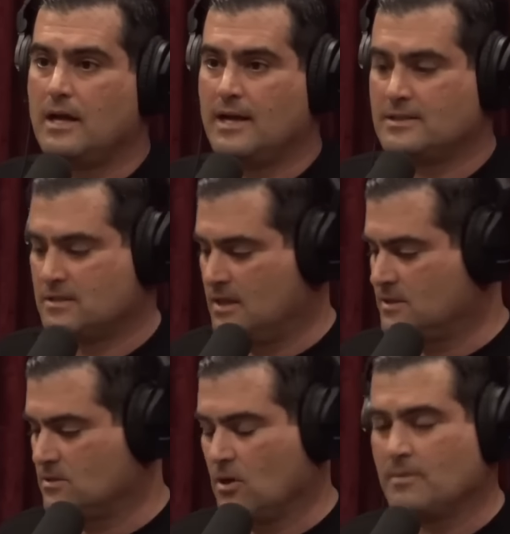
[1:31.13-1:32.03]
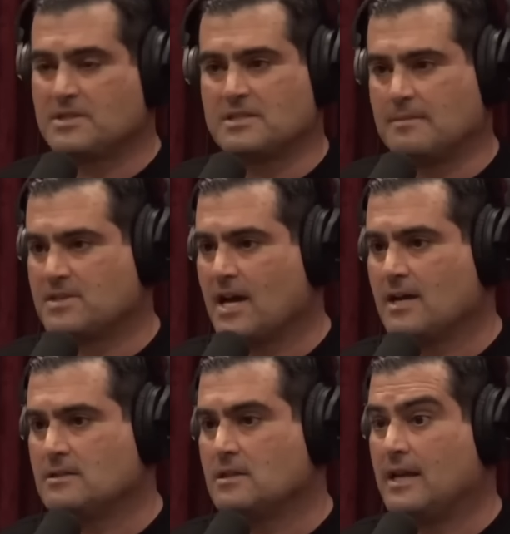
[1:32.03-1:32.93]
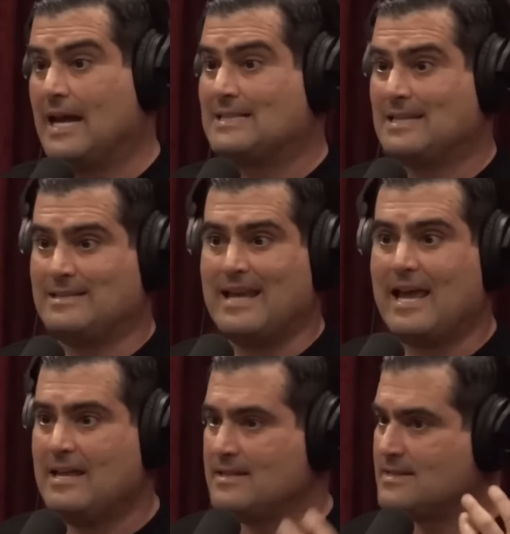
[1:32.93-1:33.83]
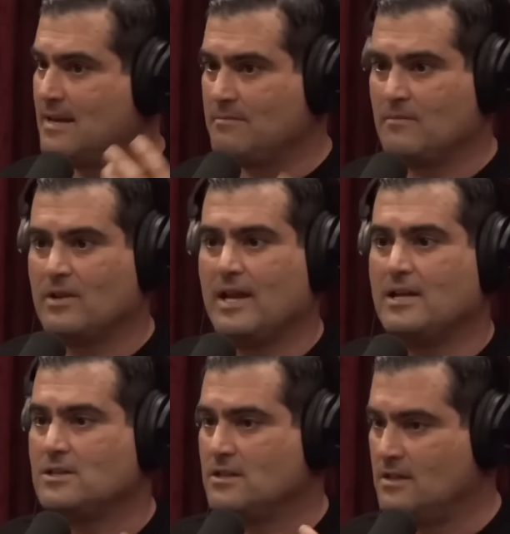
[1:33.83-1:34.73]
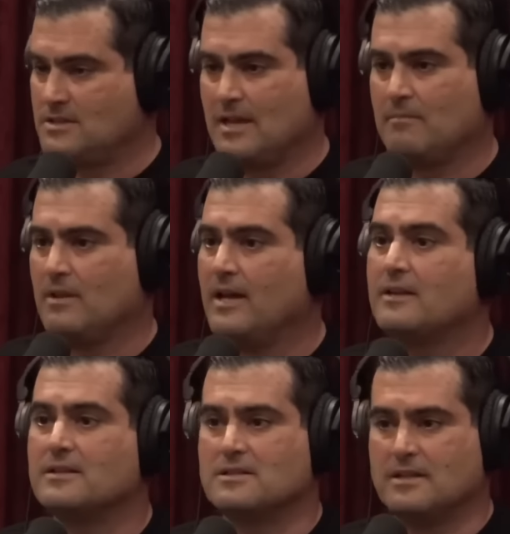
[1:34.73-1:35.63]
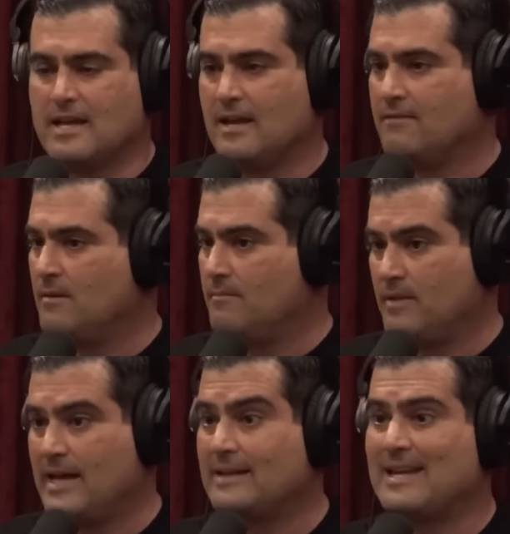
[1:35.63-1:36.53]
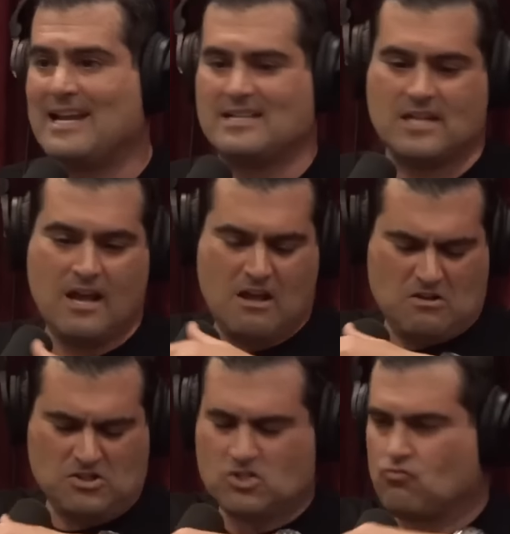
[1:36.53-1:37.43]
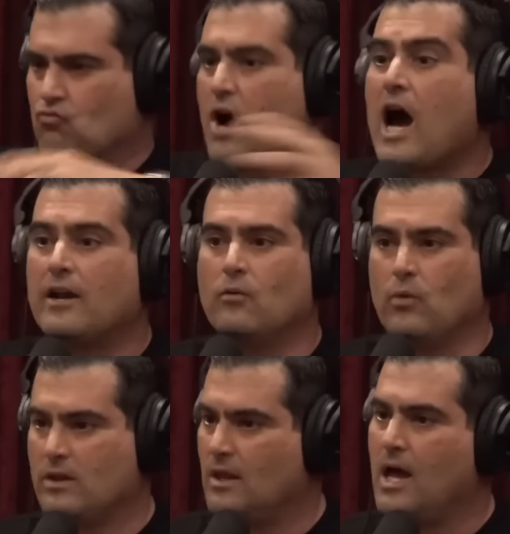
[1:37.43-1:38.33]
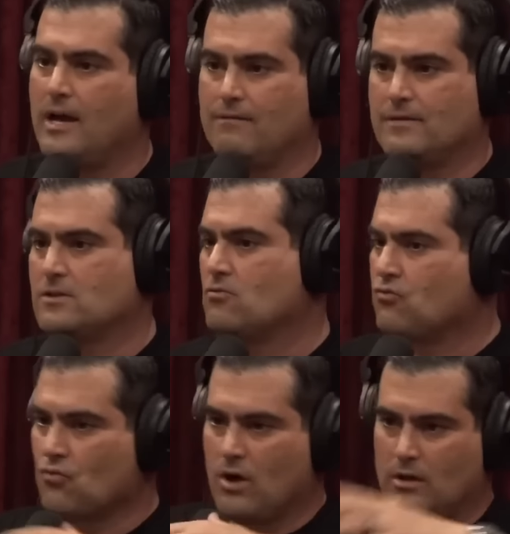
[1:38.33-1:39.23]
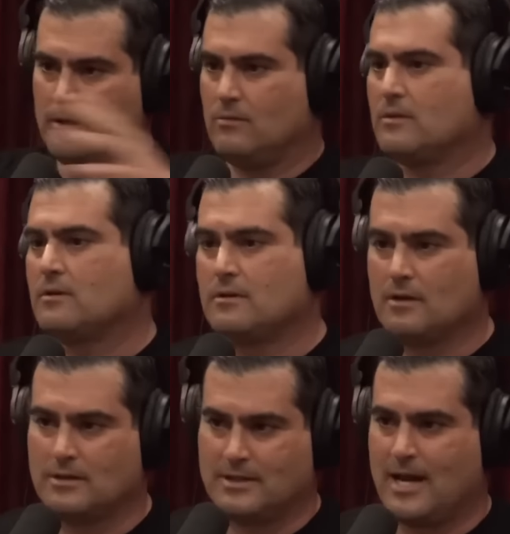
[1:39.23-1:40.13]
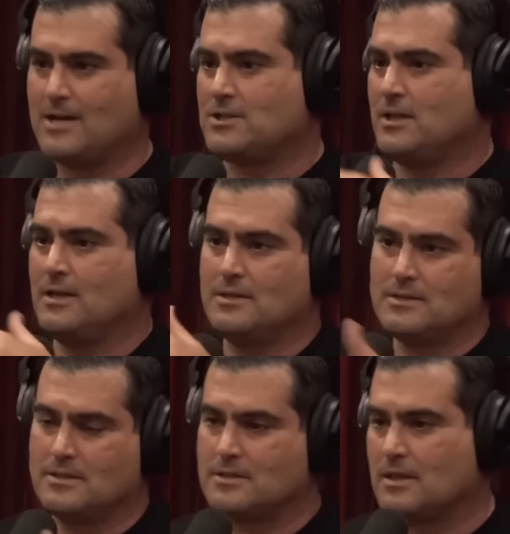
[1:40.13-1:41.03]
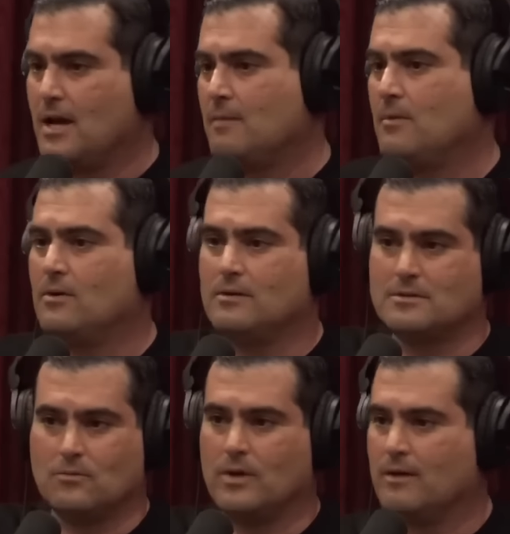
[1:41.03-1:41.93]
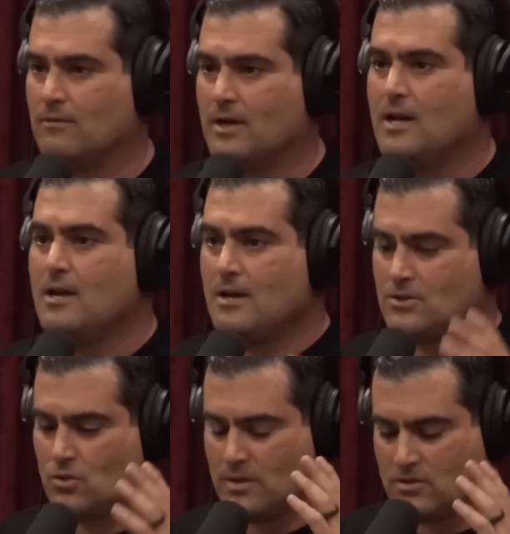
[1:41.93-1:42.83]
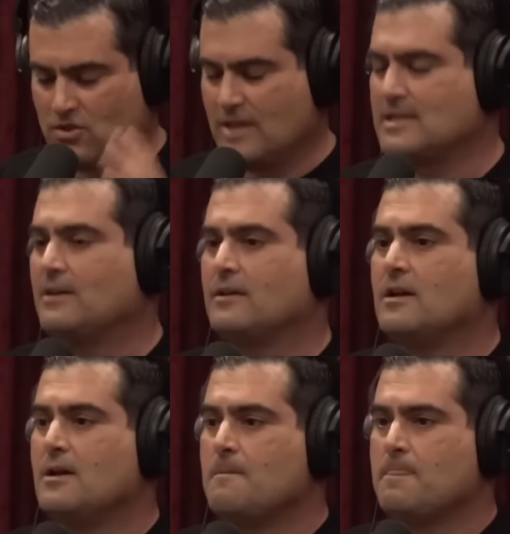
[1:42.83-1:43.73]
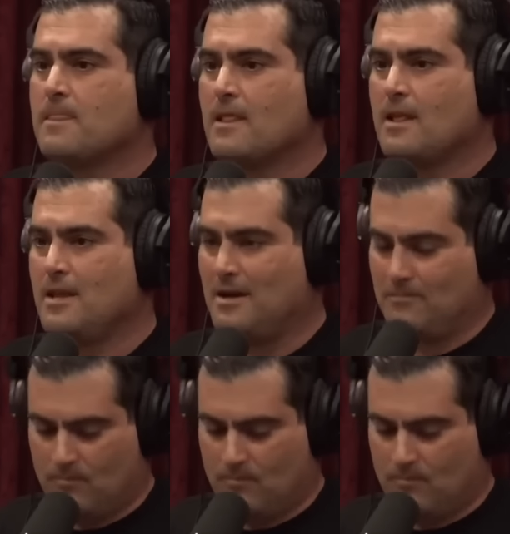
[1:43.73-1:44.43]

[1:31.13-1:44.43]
It's, it's almost the same size. It has a day the same age, the same length as the day of the planet that has just rotten with life. It's crawling with Kardashians and slime molds and whatever, right? Okay. So it's, it's out there. Just like us. Yeah.